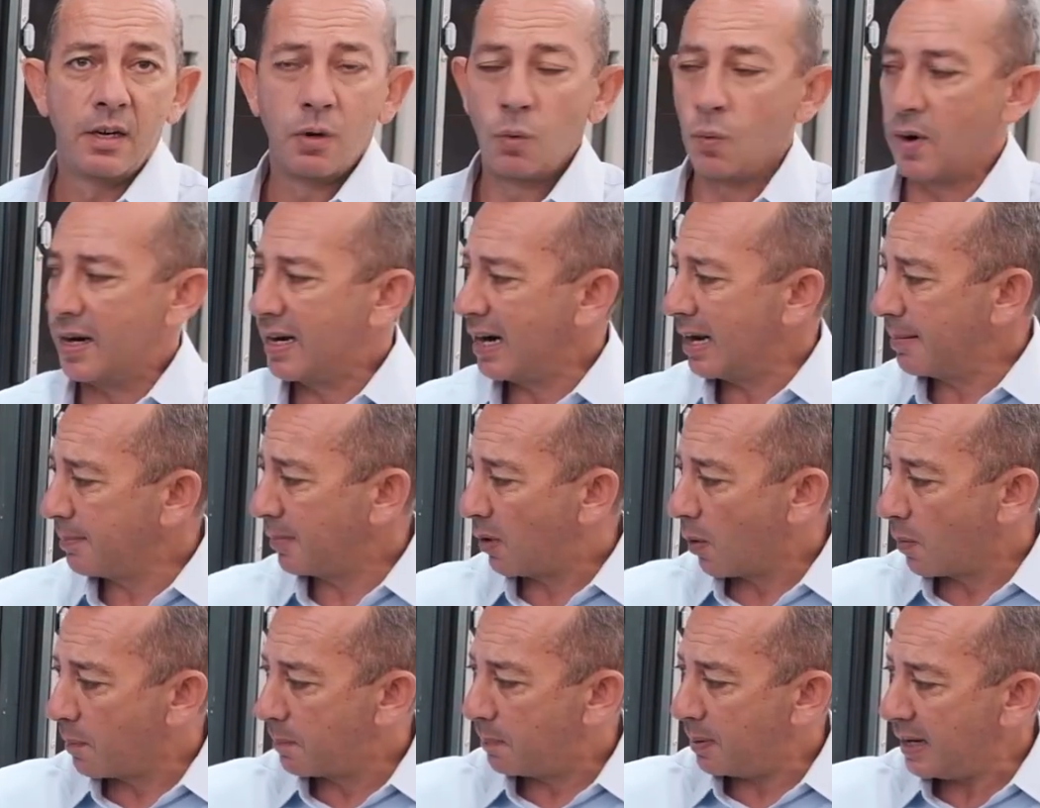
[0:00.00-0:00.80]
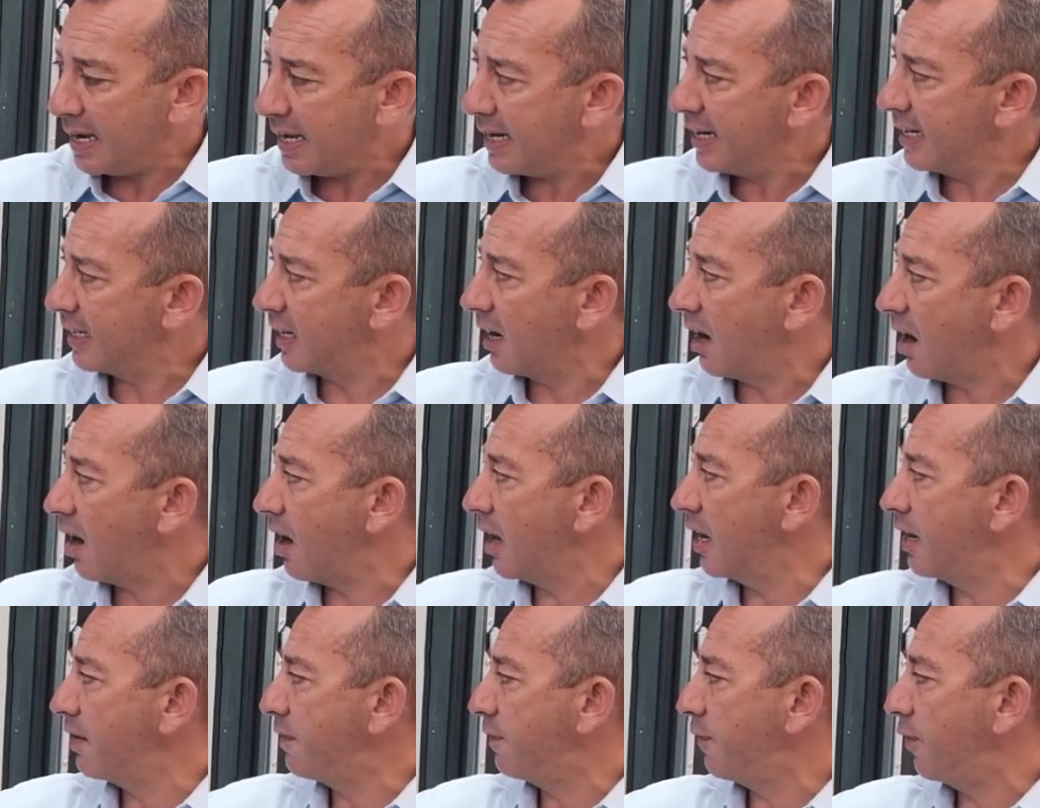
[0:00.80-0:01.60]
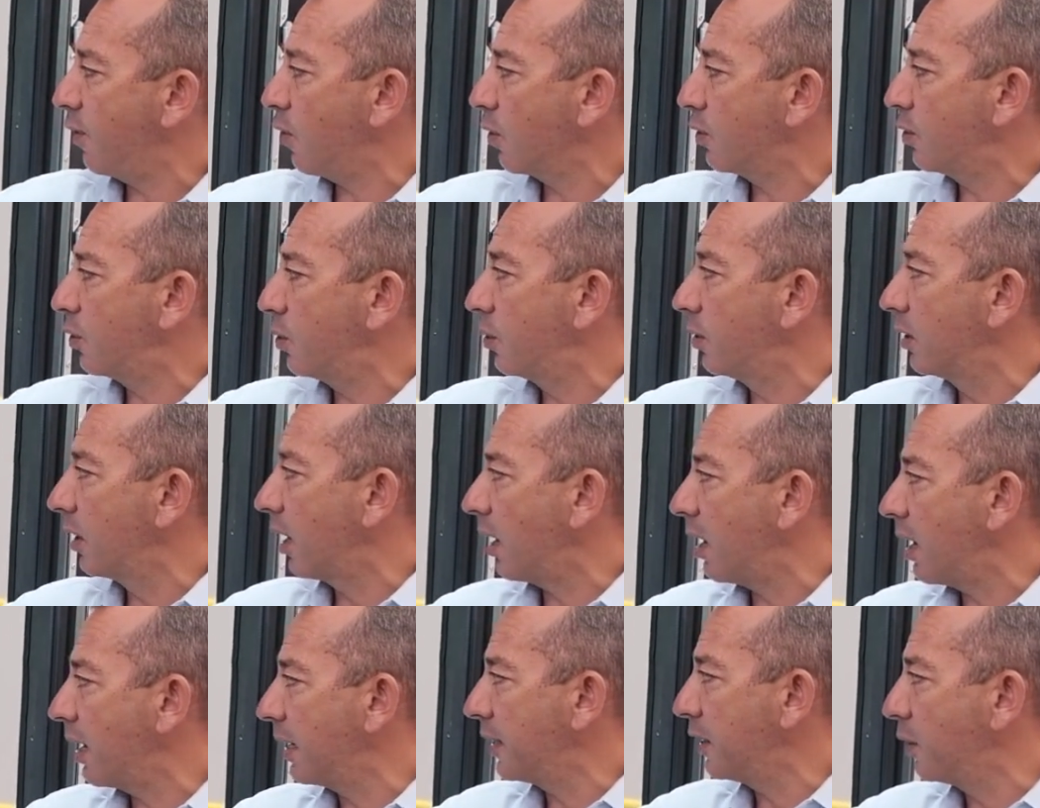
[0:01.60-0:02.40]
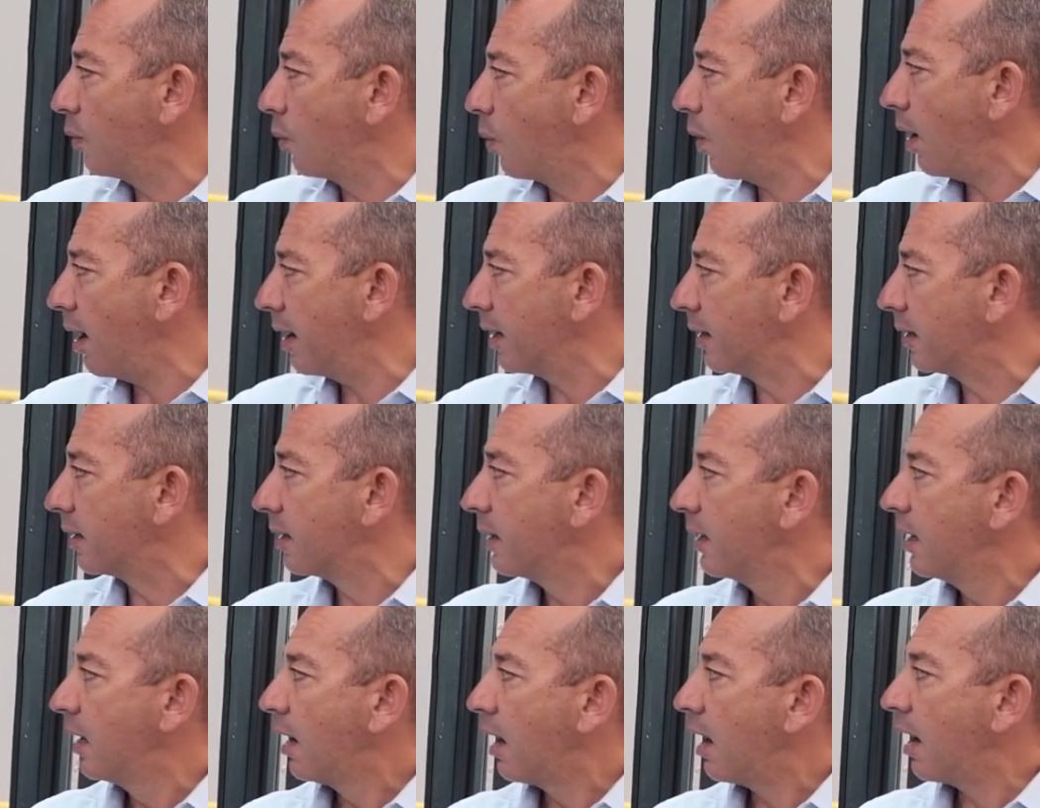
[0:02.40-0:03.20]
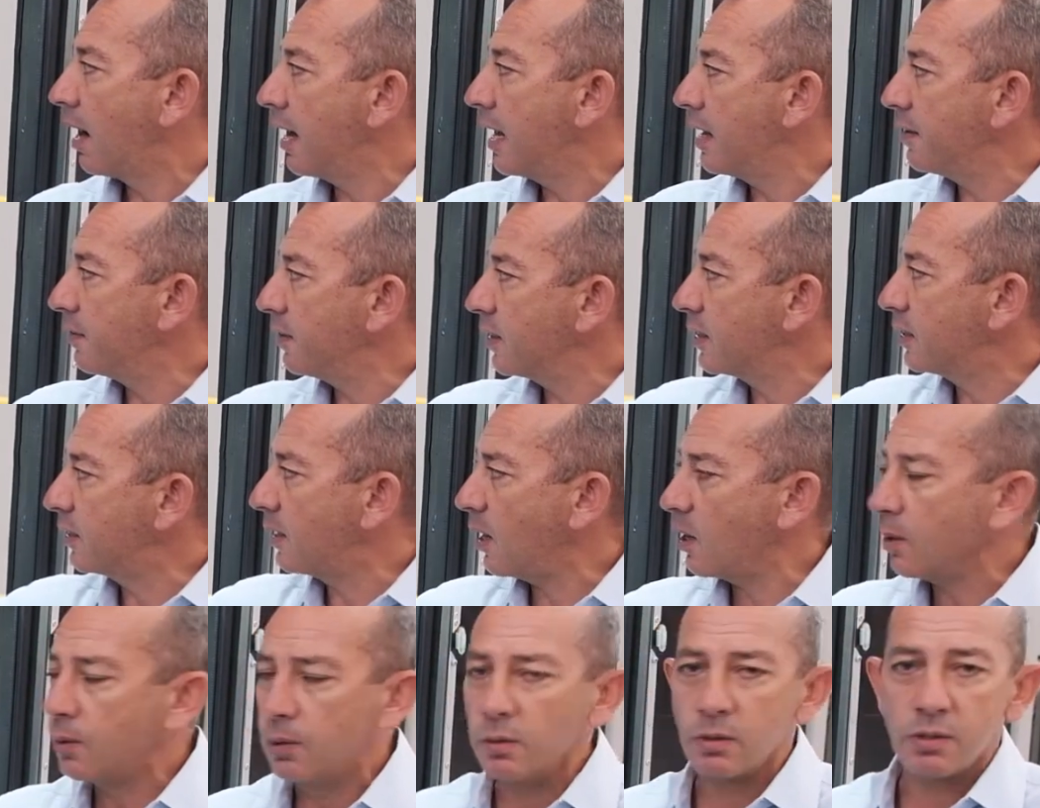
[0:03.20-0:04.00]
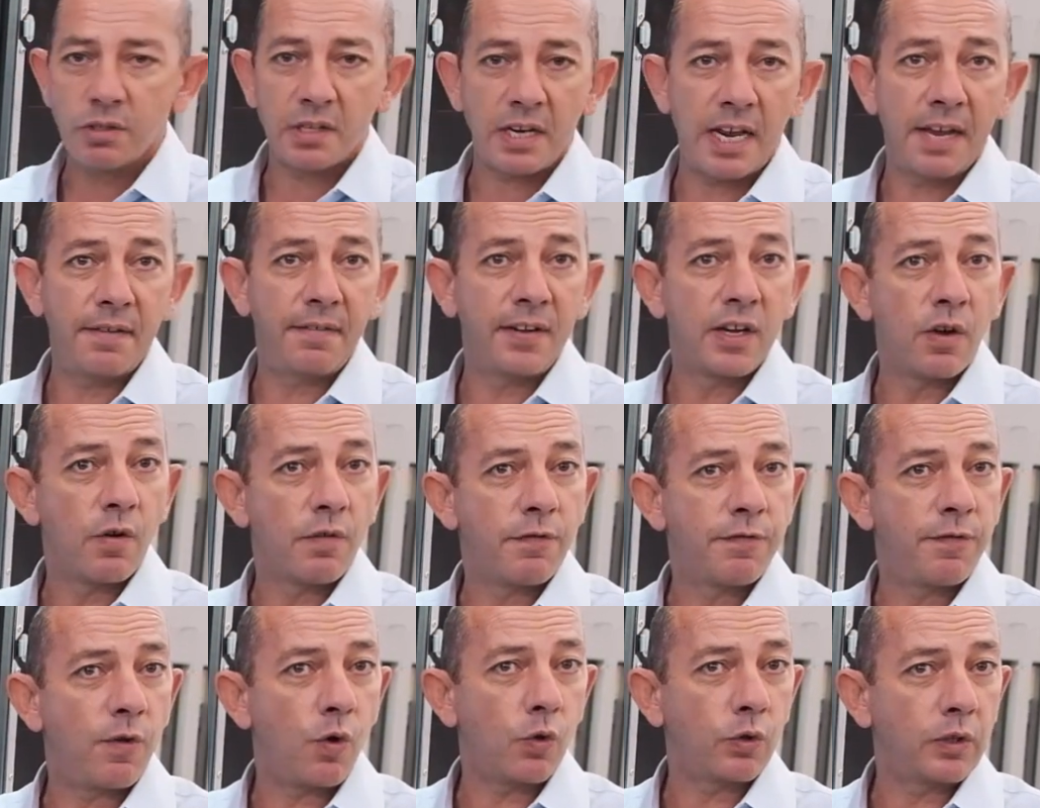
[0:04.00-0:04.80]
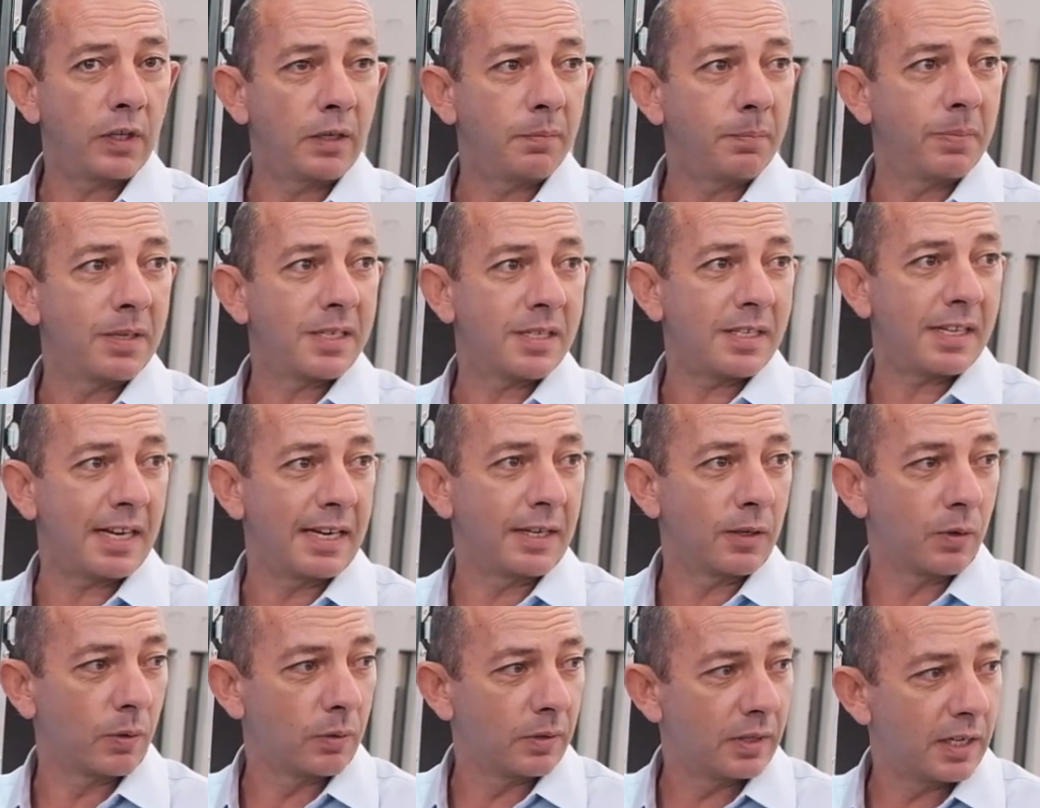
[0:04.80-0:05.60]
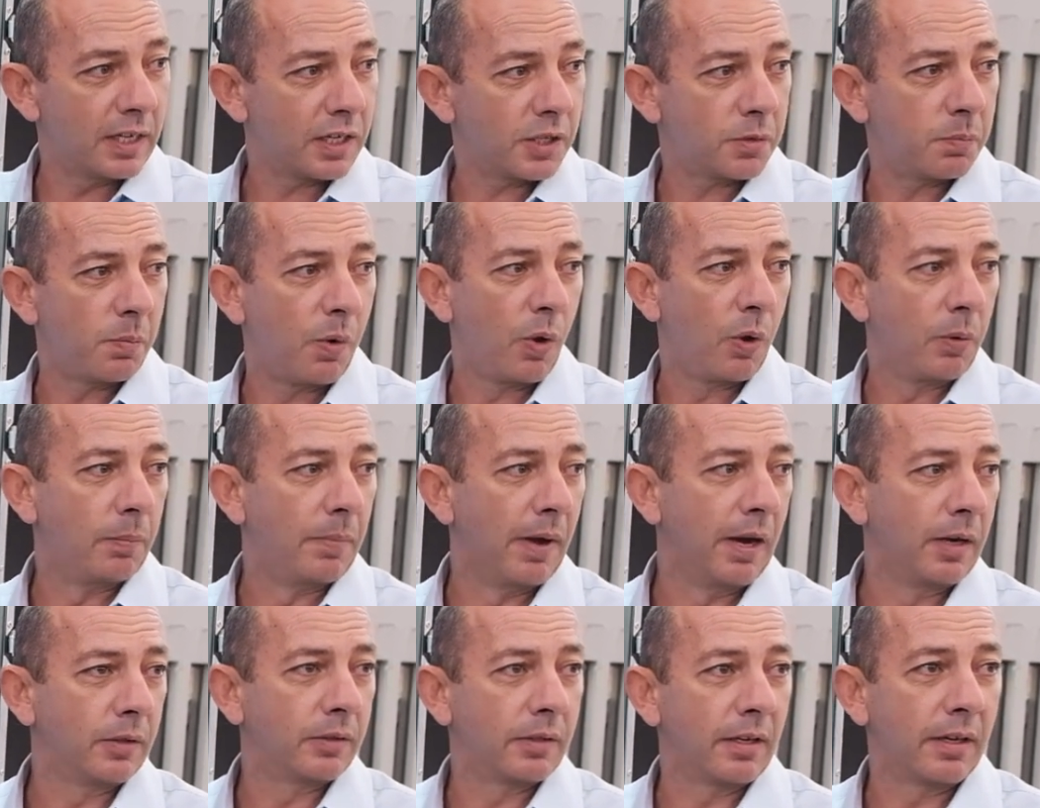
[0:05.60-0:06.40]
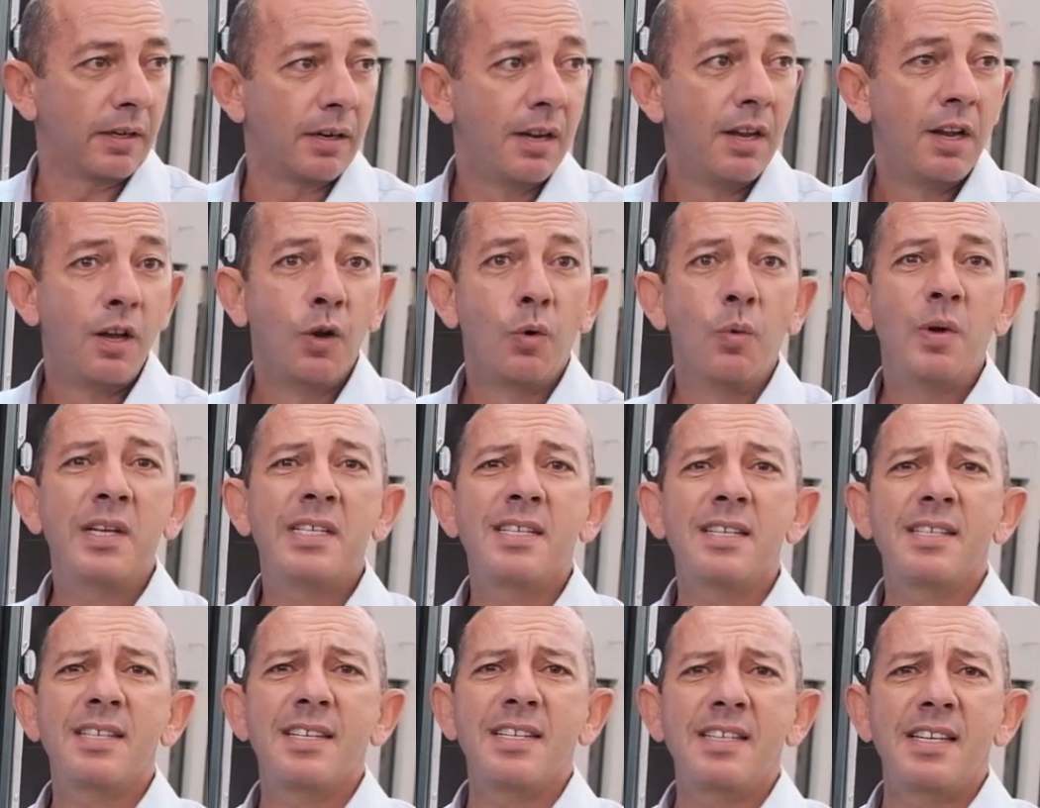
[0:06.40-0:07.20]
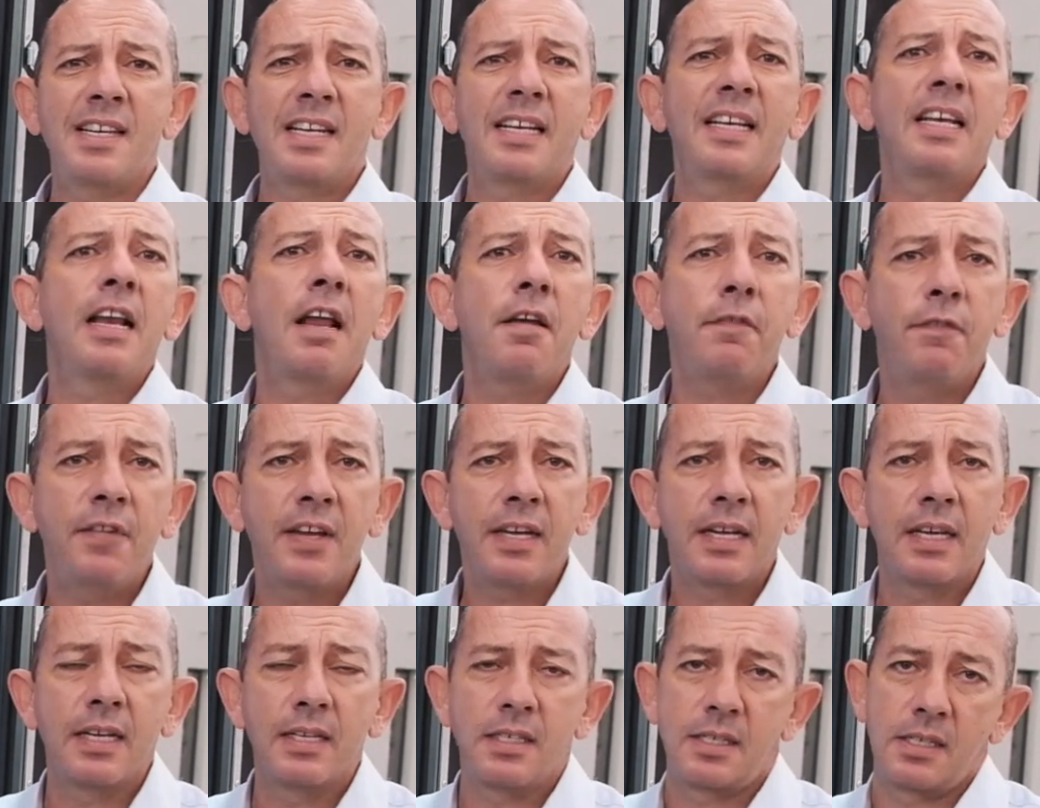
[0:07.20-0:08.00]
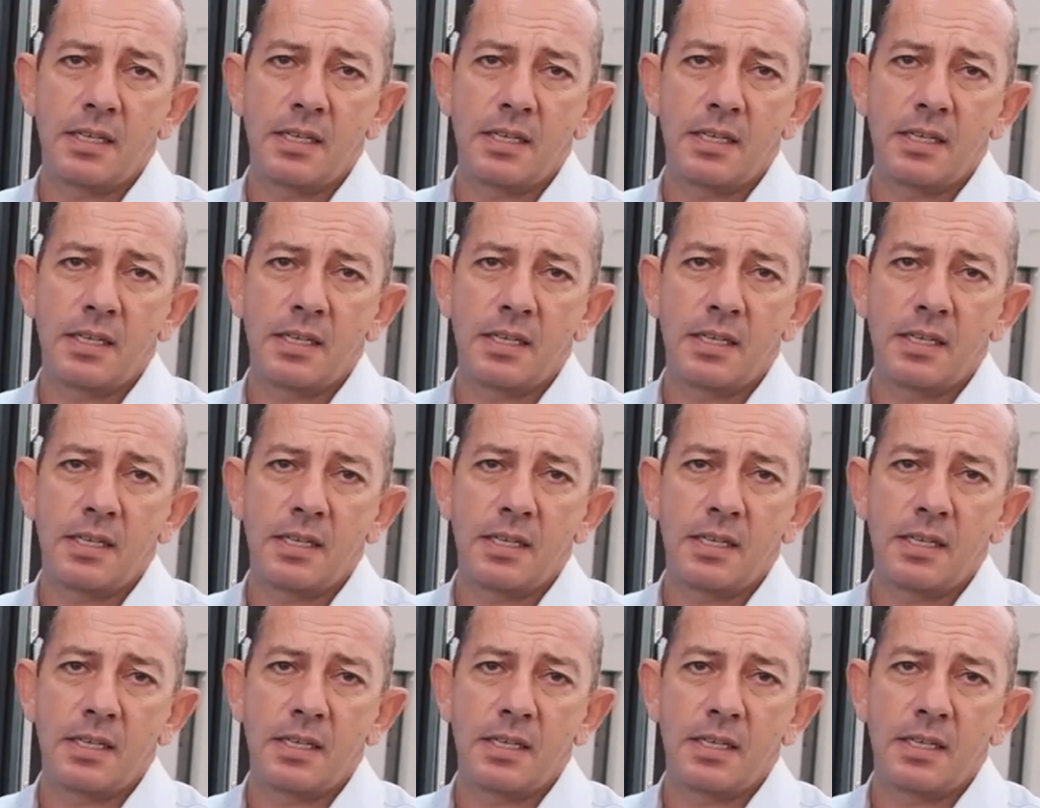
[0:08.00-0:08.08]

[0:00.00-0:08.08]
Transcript: When I'm comparing the IE4 to the IE1, I have a total saving of 14% on this small motor, which is a significant